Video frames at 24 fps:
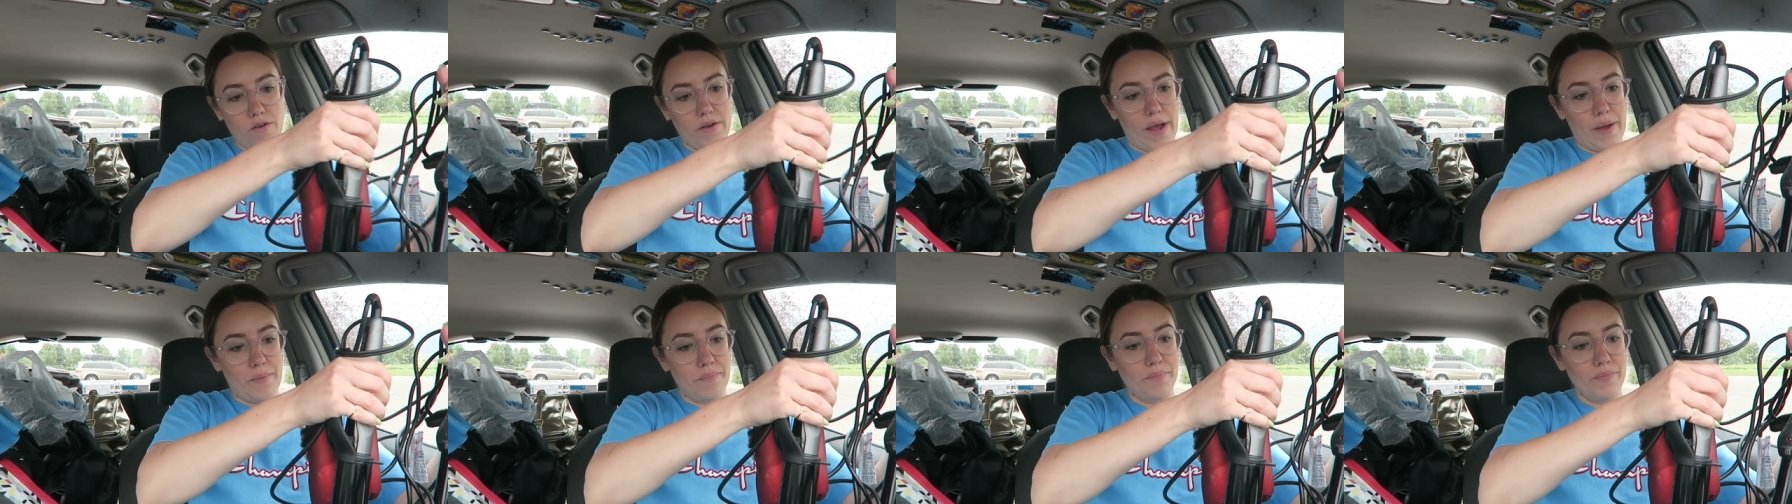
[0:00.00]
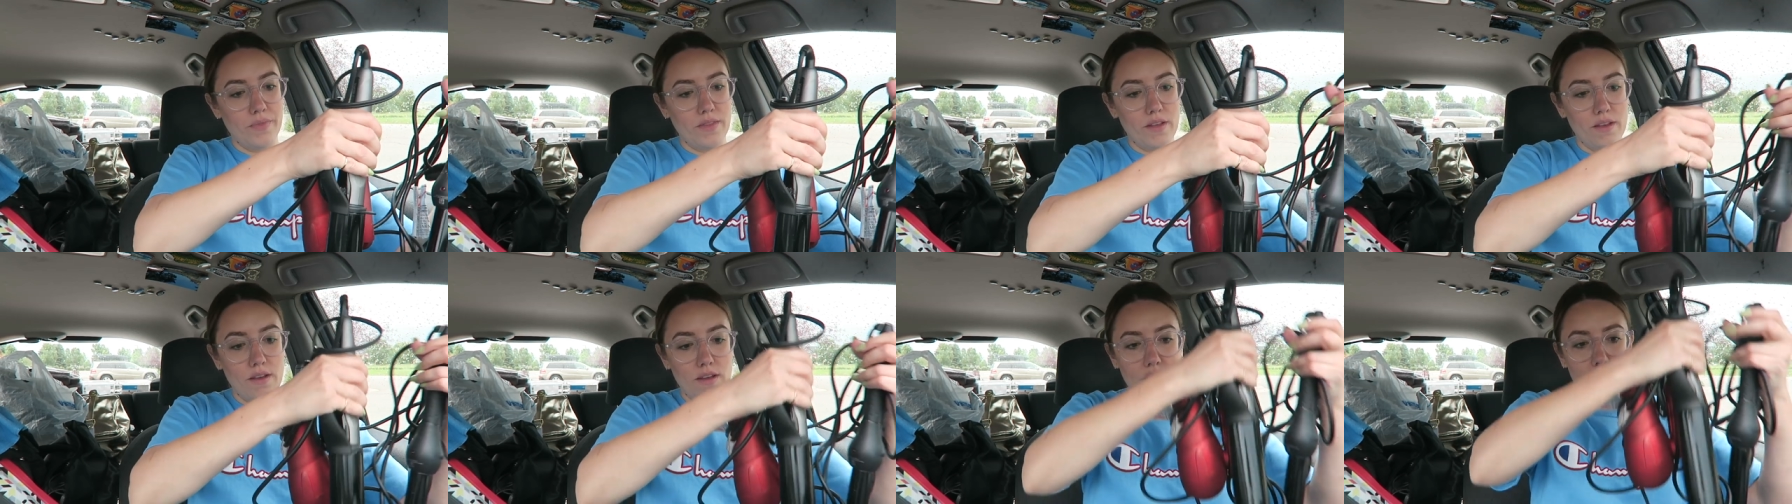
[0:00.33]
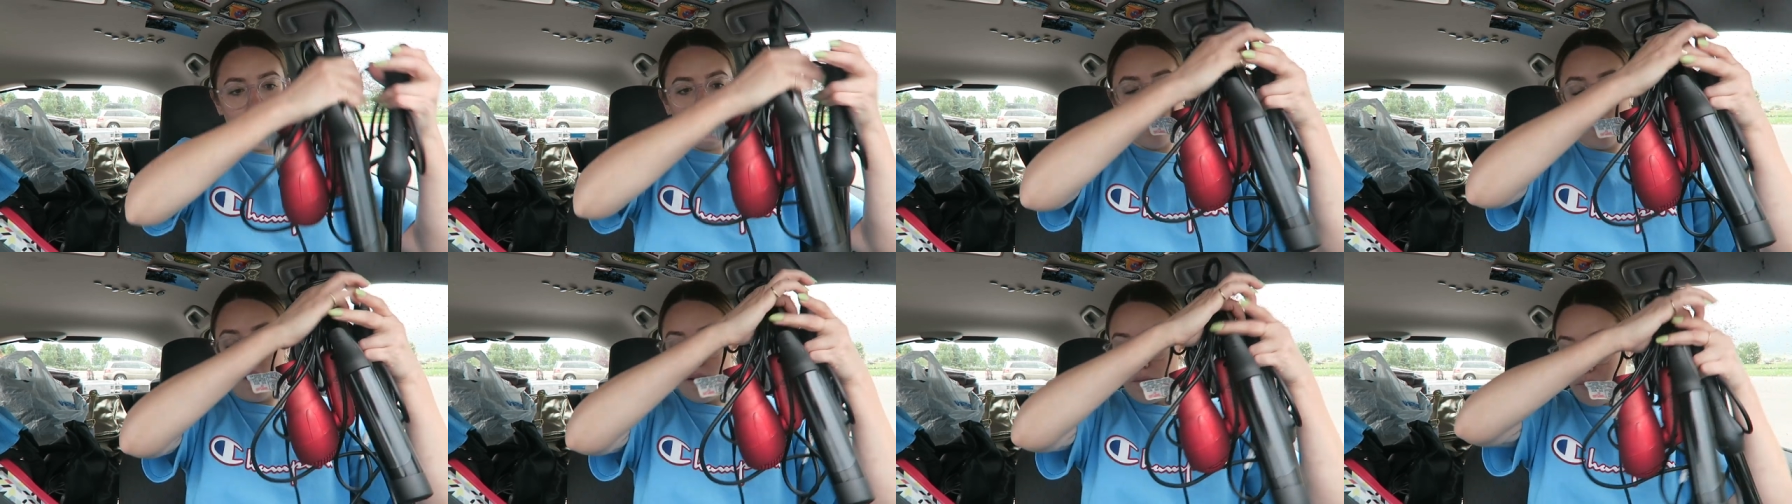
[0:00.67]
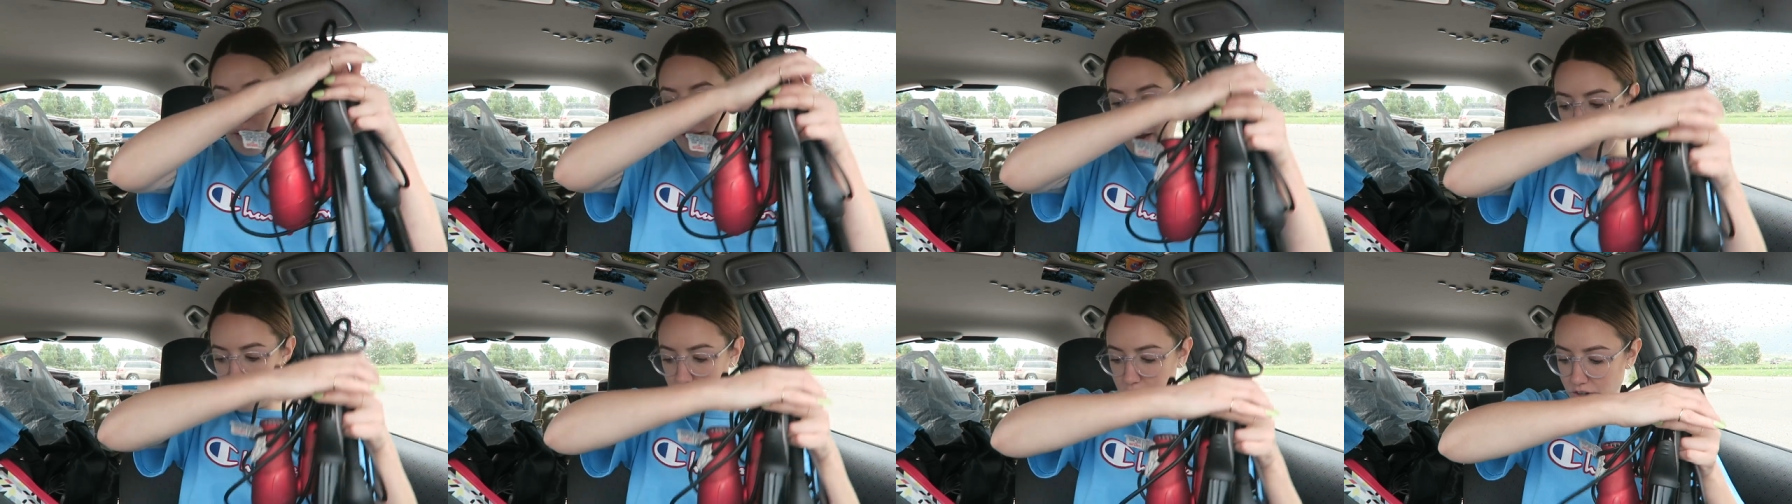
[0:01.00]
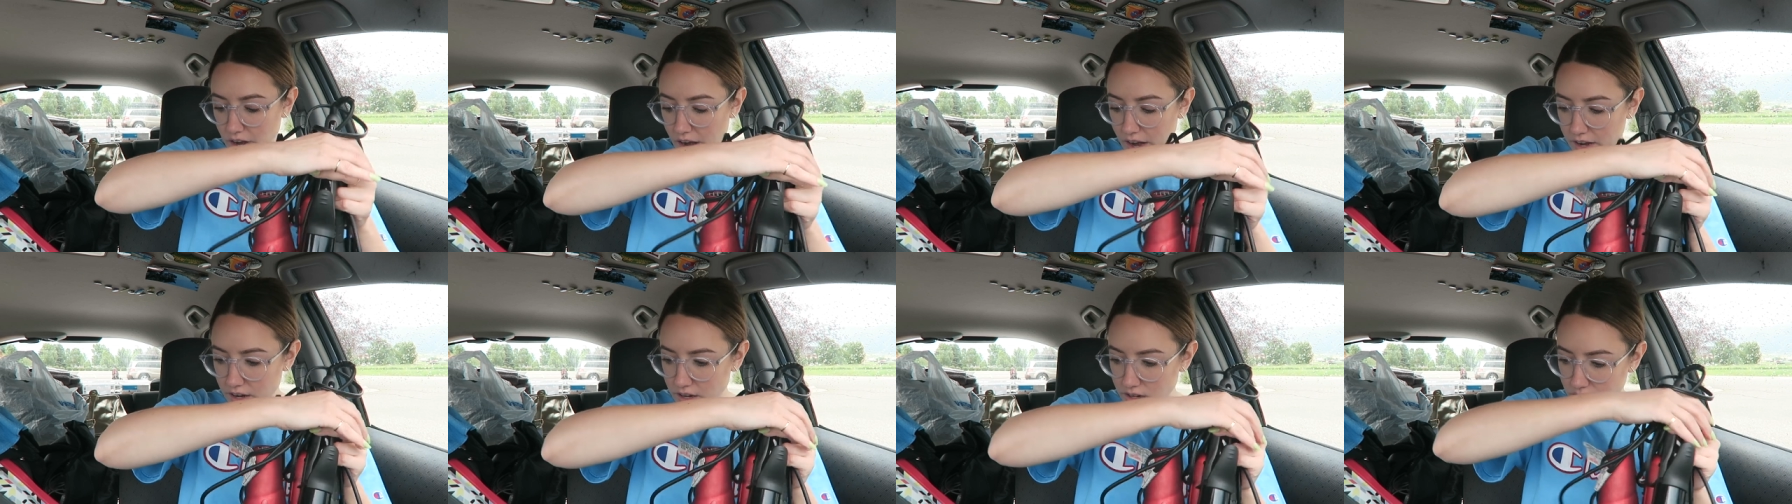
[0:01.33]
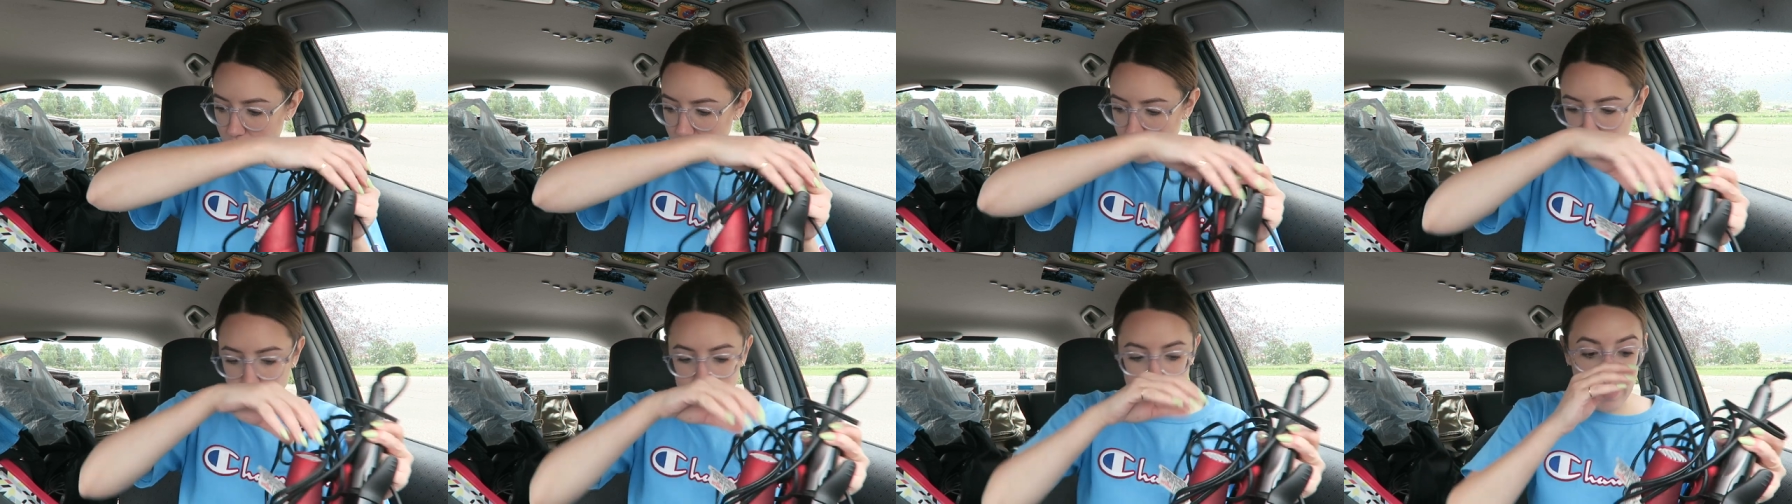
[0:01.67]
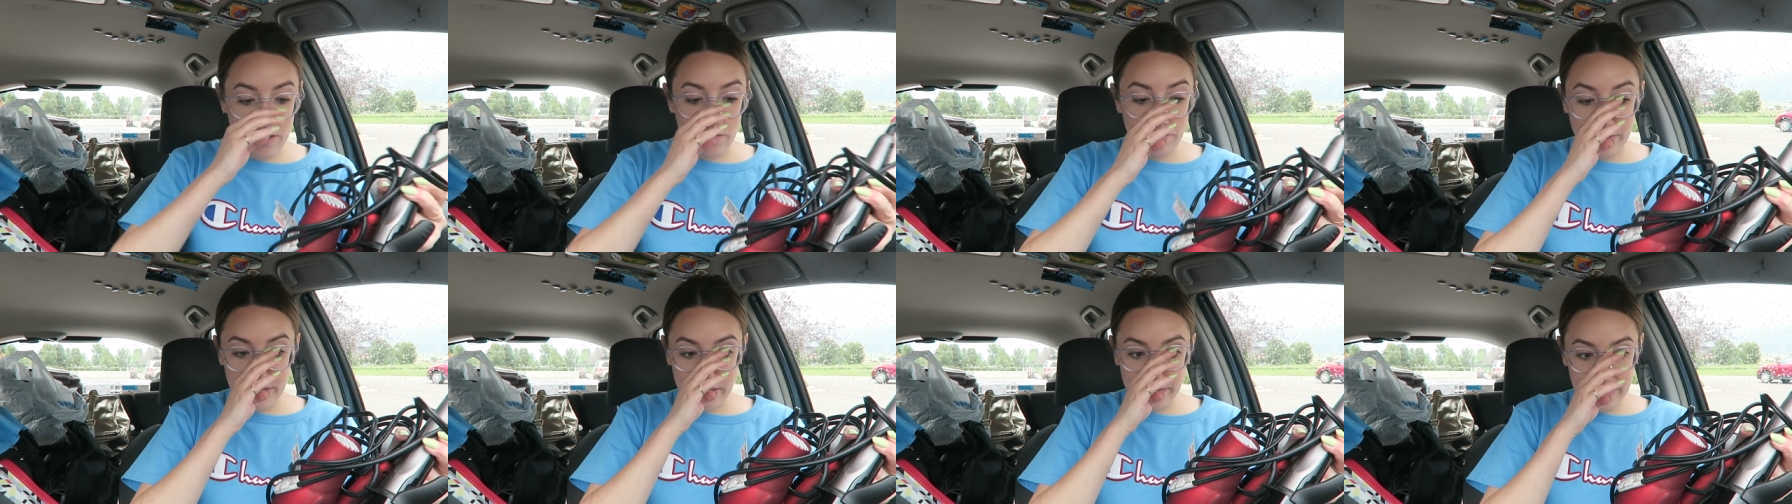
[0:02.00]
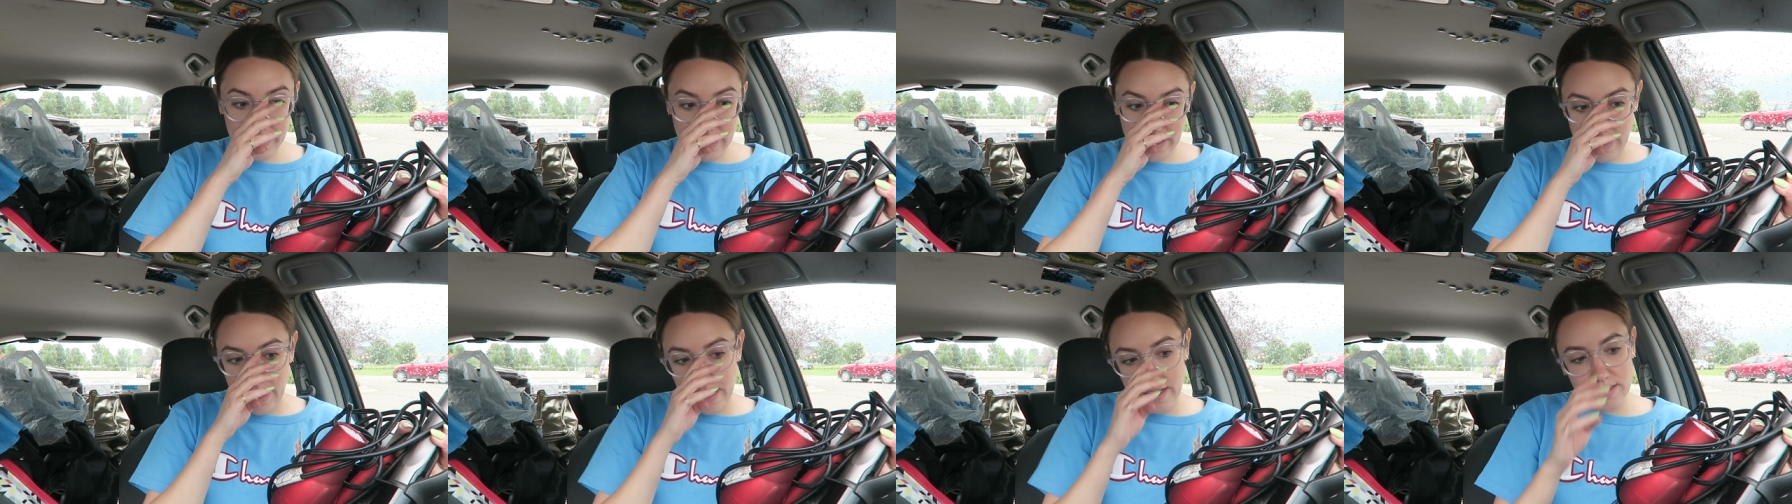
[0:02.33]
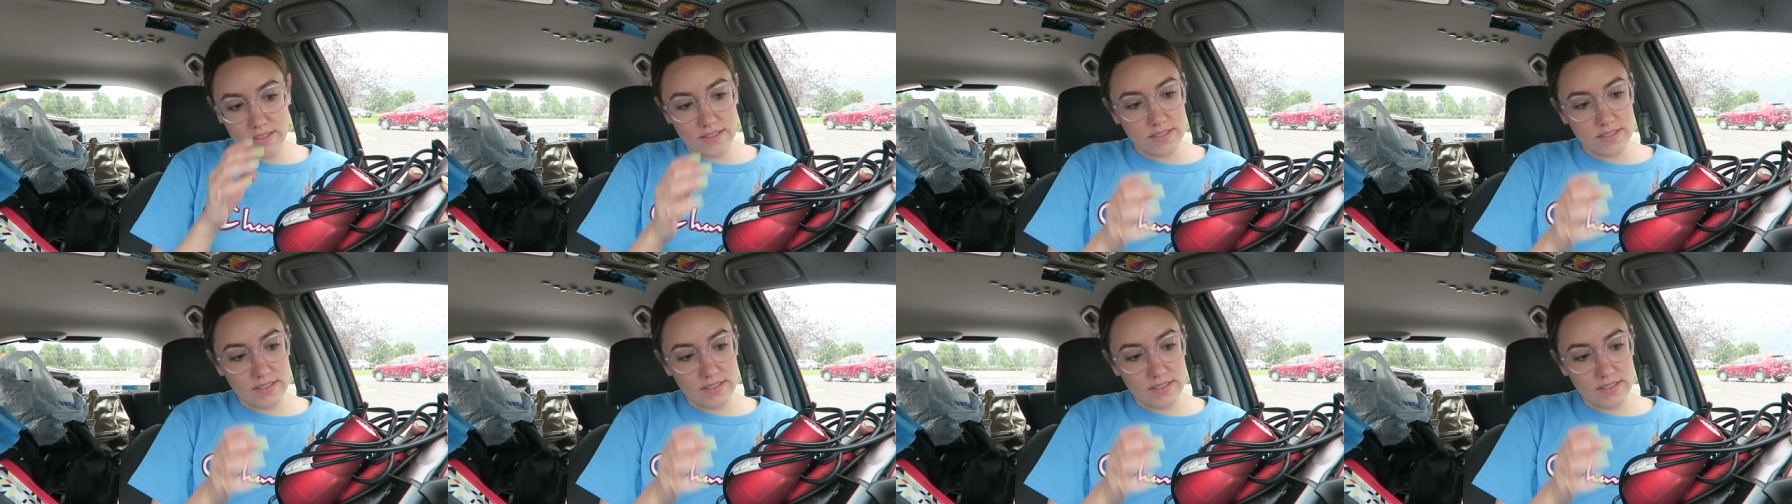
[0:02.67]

Okay, my hair dryer, which I really, really like.